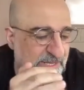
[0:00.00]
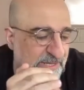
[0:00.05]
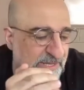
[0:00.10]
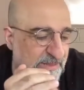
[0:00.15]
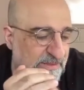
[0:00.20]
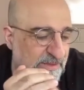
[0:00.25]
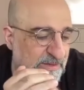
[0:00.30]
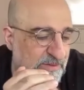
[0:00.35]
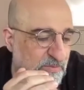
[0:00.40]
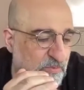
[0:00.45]

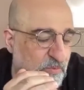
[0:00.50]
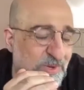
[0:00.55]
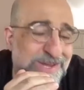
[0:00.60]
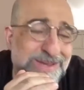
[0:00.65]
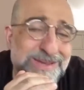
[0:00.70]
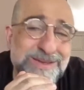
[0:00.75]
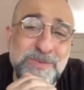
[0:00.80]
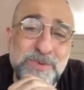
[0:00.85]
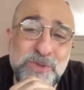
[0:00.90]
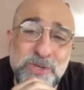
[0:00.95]
that
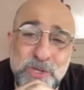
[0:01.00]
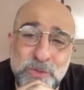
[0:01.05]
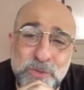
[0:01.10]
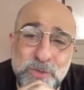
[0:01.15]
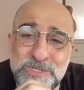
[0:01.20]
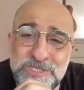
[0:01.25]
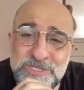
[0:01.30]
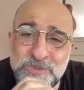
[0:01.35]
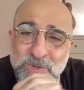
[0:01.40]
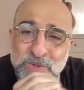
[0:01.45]

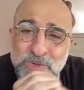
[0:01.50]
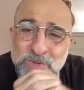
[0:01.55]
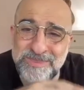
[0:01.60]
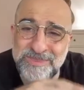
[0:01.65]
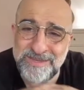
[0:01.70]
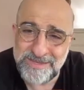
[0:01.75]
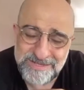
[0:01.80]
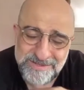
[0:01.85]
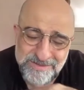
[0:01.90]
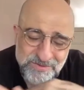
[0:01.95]
humor is the one
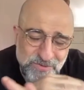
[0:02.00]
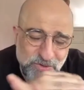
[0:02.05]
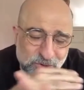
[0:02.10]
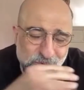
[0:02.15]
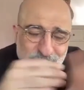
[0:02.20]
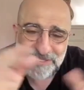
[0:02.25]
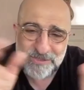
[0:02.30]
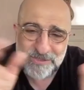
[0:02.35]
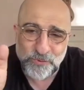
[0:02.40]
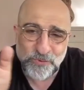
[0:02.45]
thing that
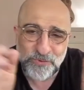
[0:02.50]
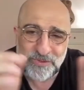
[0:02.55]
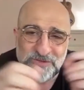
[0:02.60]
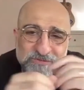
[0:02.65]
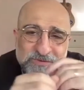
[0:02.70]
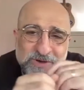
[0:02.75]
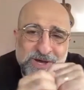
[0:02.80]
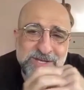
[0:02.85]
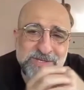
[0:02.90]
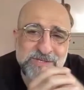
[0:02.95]
knocks all
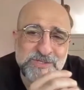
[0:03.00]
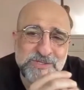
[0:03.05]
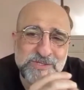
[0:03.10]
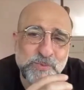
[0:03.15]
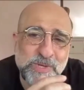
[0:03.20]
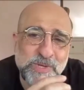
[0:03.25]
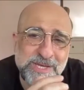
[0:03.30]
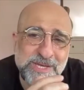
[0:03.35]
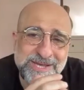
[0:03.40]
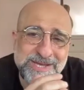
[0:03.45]
divides
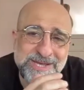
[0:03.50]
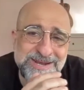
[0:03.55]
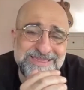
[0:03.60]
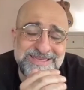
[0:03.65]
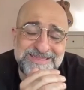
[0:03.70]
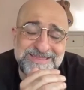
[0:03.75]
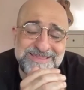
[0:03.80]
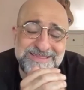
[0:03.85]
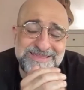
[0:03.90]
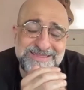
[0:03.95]
away. And I
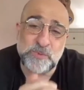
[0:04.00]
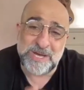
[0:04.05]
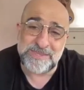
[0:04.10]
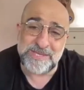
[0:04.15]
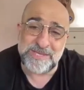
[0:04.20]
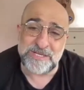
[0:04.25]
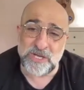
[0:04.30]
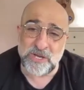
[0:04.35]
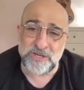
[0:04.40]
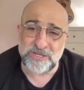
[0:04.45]
think that's
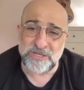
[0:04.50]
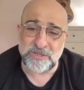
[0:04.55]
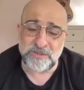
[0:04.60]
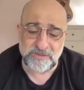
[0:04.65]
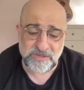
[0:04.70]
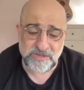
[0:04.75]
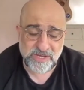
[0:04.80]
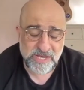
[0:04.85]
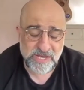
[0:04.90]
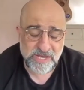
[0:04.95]
why
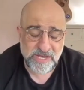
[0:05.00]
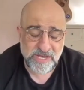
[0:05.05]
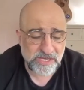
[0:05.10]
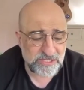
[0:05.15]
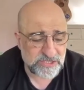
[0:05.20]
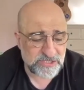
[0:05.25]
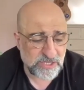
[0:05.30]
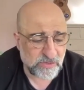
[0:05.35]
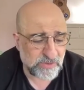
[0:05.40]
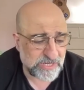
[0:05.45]

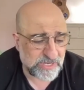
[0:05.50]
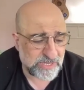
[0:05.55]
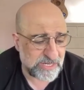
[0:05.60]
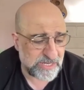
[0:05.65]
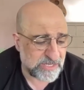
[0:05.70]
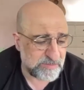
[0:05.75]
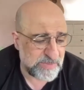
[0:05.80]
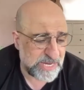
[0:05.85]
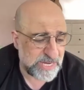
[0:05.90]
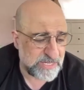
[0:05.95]

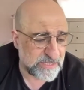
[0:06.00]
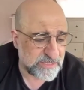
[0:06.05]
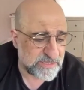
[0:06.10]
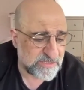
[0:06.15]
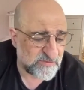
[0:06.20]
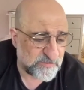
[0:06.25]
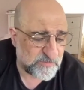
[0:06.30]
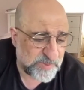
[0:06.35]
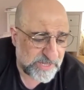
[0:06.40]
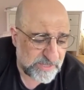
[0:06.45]
historically,
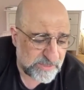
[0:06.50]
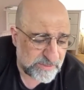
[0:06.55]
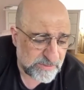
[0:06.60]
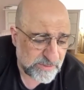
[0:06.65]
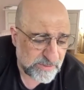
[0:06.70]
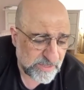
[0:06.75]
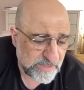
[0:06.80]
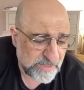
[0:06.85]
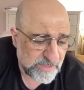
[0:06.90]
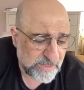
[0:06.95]
comedians have
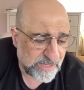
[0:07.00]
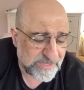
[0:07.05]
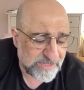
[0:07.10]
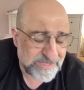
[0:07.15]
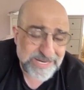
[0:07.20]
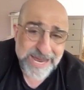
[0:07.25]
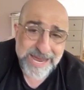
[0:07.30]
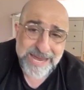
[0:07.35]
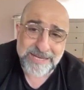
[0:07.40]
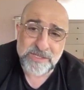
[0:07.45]
been
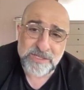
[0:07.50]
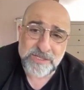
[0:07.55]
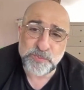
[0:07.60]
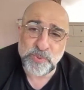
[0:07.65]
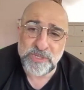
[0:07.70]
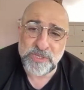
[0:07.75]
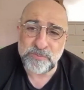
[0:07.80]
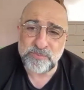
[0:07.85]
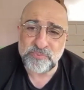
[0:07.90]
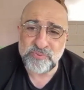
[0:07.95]
attacked,
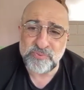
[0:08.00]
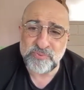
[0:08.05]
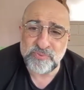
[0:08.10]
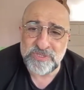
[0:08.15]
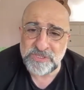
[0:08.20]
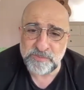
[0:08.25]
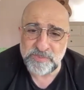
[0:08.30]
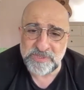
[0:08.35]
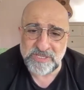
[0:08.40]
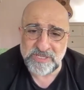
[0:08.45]
put in
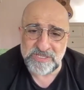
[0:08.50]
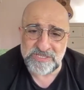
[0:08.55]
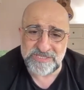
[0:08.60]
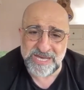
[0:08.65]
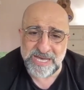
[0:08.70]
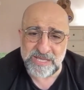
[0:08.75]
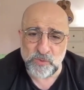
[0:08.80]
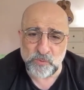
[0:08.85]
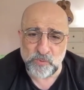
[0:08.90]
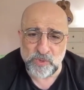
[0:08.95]
prison,
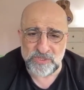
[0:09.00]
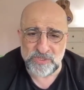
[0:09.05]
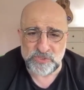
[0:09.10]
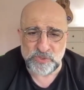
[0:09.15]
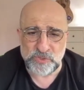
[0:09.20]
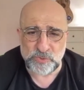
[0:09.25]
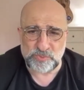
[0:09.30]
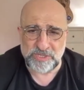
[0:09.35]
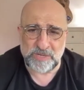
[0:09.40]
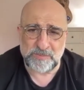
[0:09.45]
because they're the
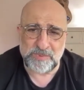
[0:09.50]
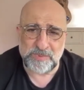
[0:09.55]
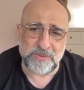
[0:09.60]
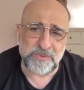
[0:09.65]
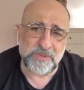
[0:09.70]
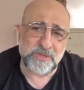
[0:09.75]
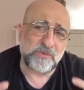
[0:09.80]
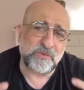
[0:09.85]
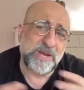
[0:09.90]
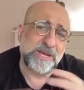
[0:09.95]
ones who bring
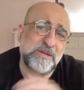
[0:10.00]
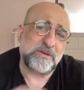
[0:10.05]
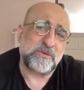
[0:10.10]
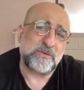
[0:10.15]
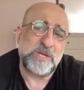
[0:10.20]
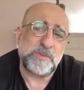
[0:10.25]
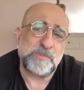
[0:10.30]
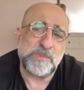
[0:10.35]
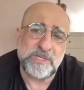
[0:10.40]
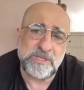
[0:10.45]
about the great
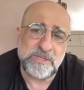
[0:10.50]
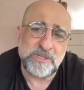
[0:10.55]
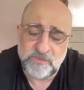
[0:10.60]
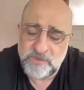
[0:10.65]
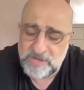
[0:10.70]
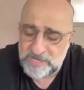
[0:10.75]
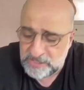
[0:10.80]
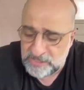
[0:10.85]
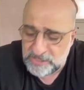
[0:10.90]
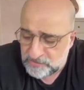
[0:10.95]
agreement and the
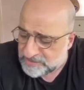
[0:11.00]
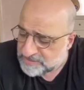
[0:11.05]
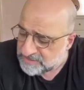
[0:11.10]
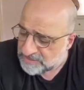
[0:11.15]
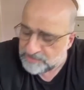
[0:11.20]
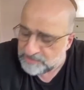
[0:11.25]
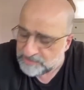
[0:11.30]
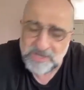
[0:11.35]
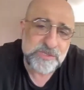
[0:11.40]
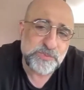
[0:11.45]
great
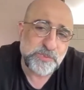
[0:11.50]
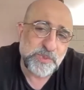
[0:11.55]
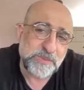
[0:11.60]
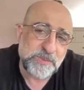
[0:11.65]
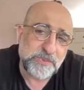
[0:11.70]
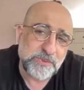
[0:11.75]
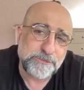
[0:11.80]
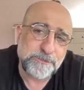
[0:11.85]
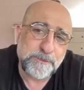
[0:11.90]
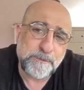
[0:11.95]
unity amongst
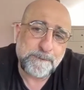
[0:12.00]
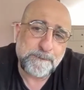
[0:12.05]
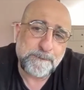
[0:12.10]
people.